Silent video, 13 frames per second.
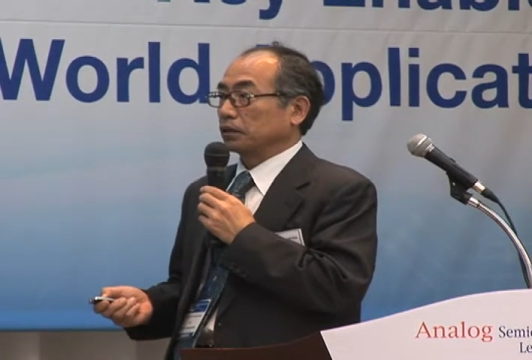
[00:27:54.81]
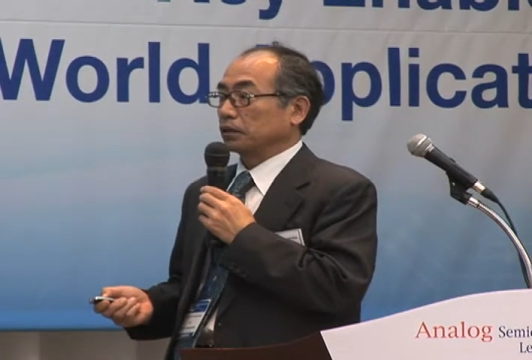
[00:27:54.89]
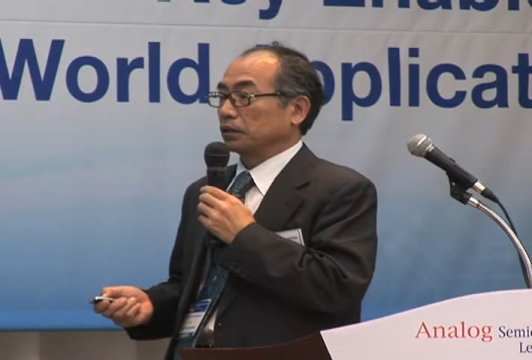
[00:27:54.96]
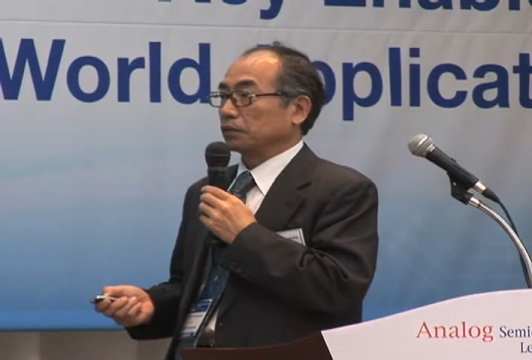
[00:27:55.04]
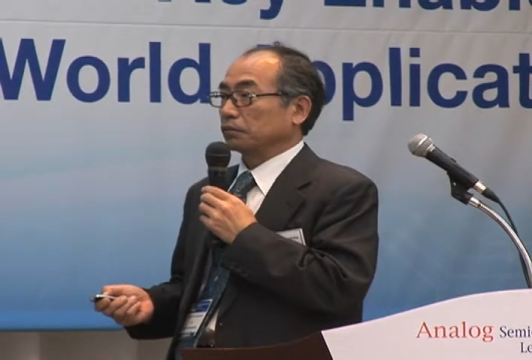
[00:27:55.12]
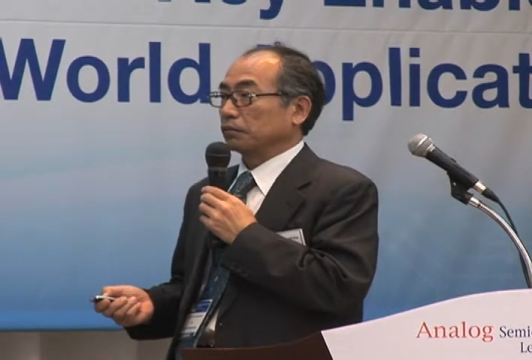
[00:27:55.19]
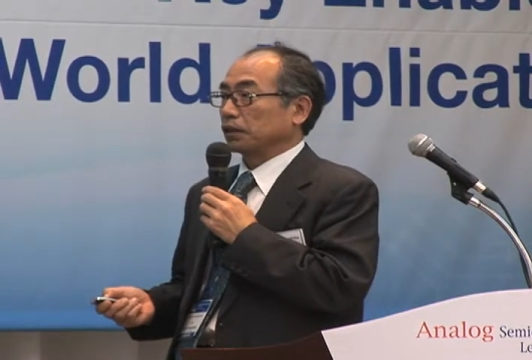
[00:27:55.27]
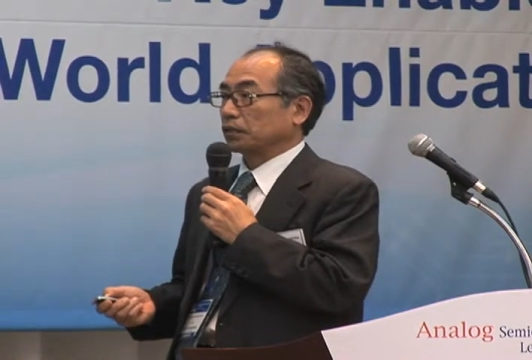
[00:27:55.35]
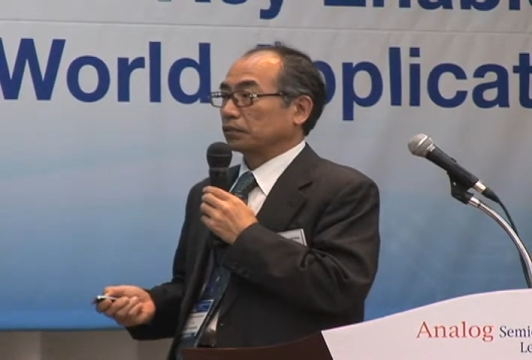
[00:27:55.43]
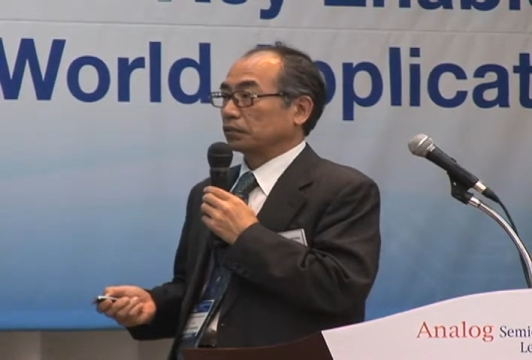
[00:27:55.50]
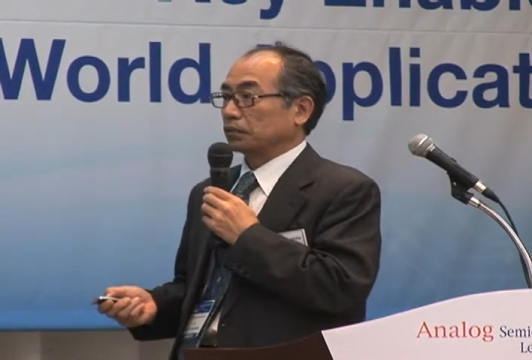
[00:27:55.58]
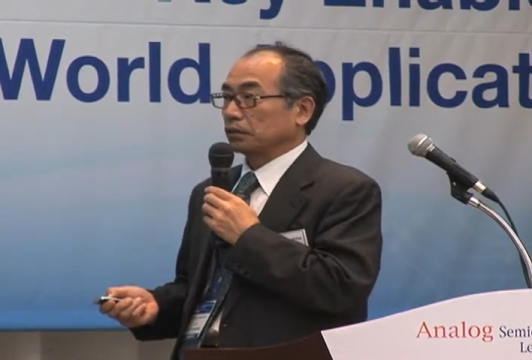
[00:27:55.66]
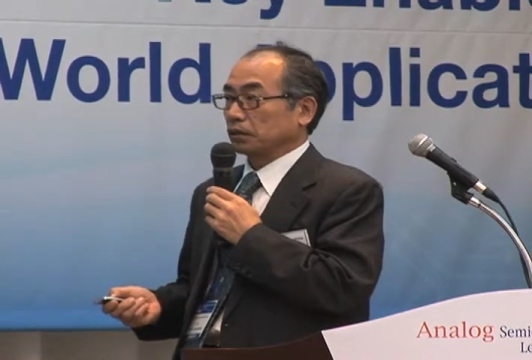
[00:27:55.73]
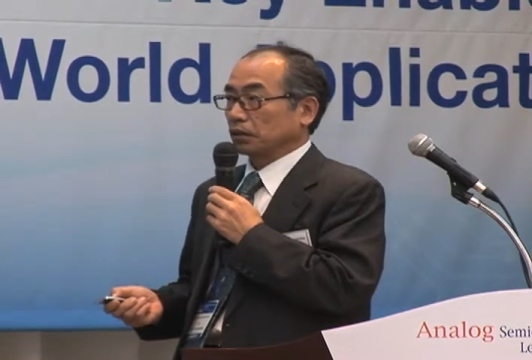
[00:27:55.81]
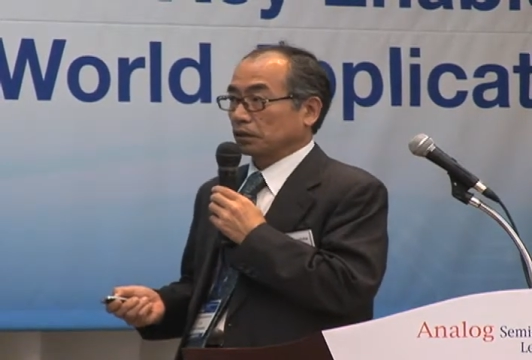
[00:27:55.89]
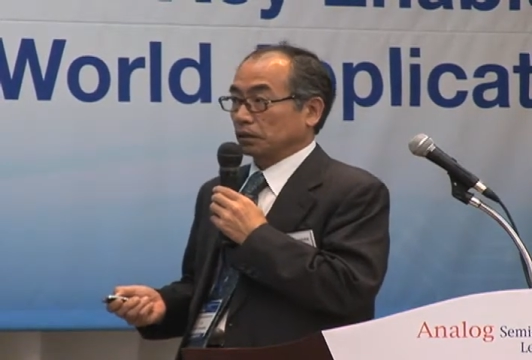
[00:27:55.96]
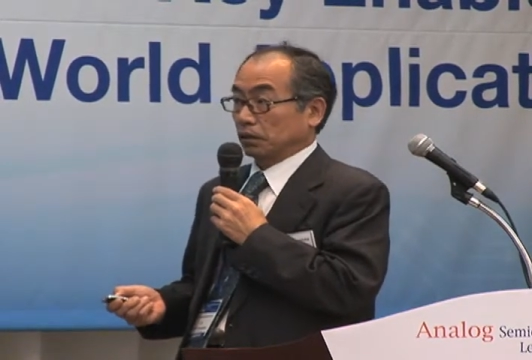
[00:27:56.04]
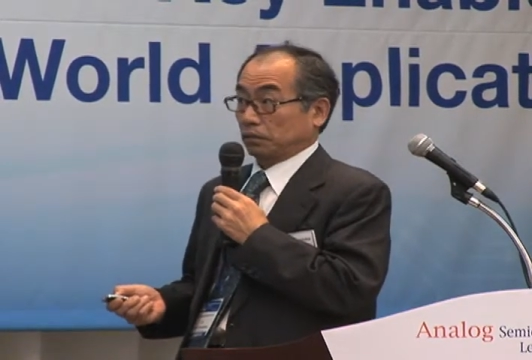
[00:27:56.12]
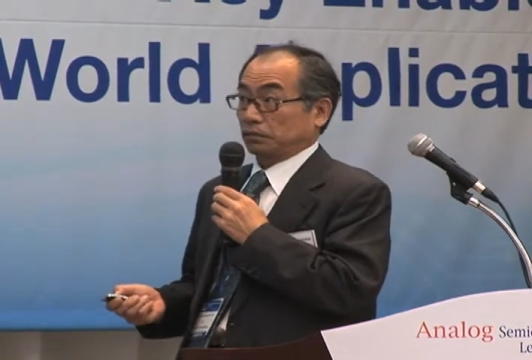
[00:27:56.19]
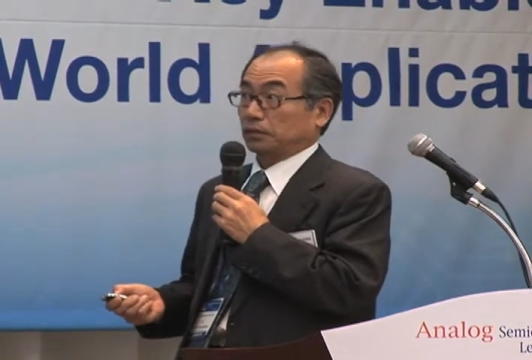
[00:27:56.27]
this first
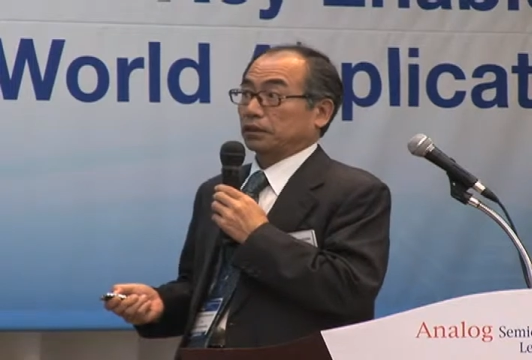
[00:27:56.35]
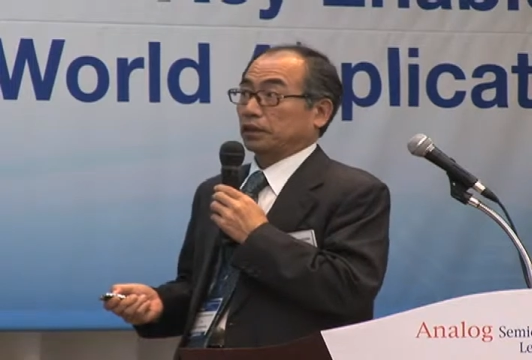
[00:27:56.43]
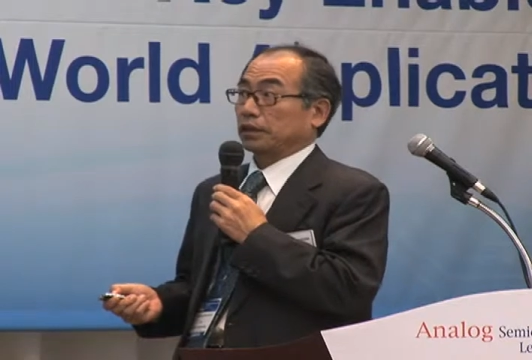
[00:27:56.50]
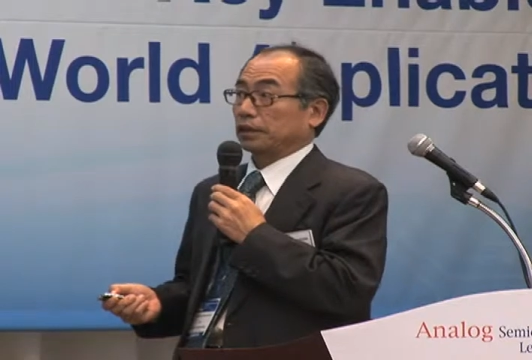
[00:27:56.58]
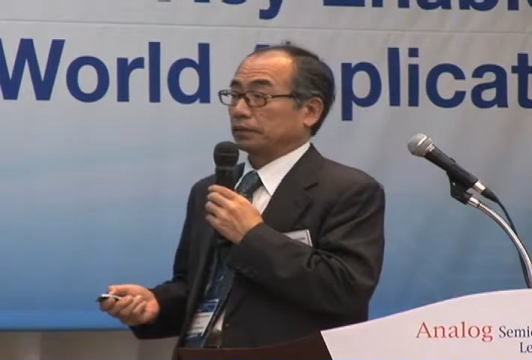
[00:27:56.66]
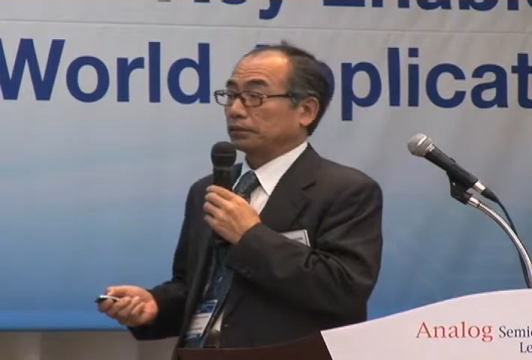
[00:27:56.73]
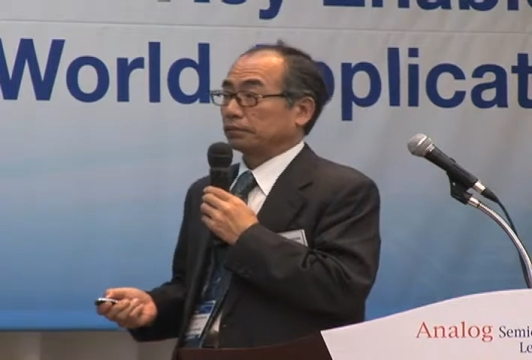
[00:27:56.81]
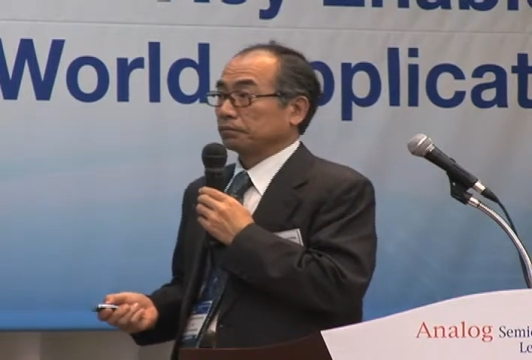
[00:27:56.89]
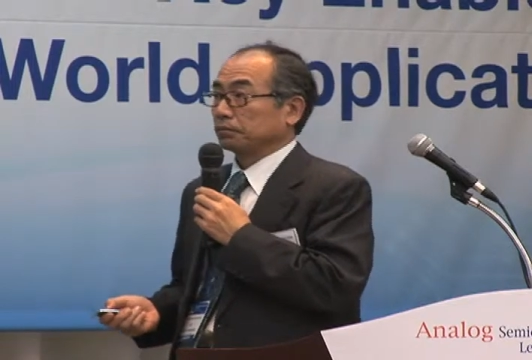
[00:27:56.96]
quantizer.